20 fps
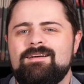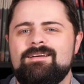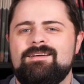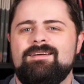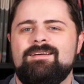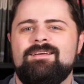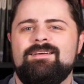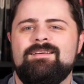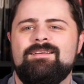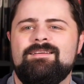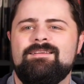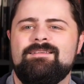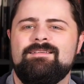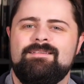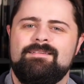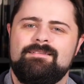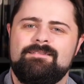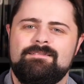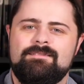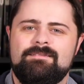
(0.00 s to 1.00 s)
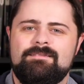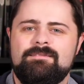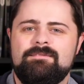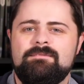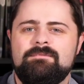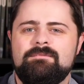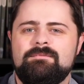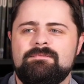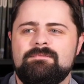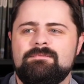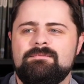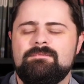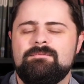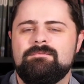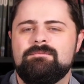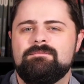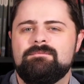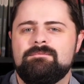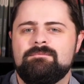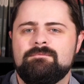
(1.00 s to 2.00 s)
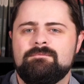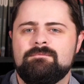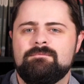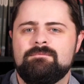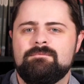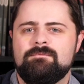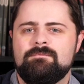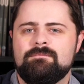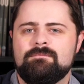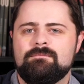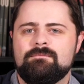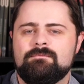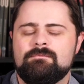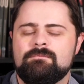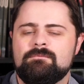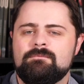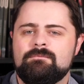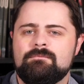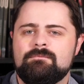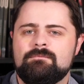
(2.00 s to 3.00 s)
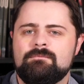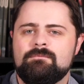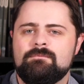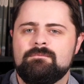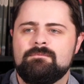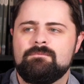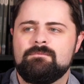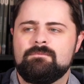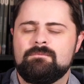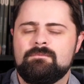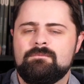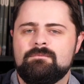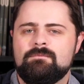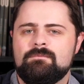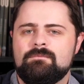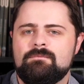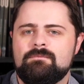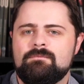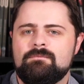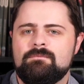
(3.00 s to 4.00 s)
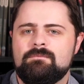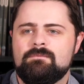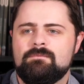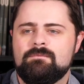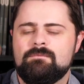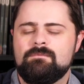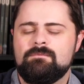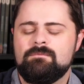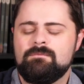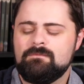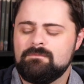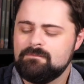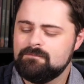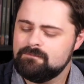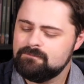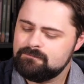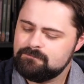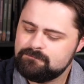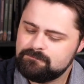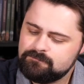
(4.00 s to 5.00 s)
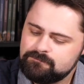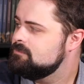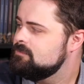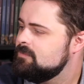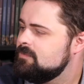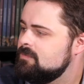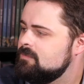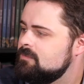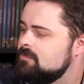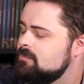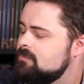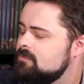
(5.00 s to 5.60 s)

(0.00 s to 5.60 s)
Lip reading: (silent)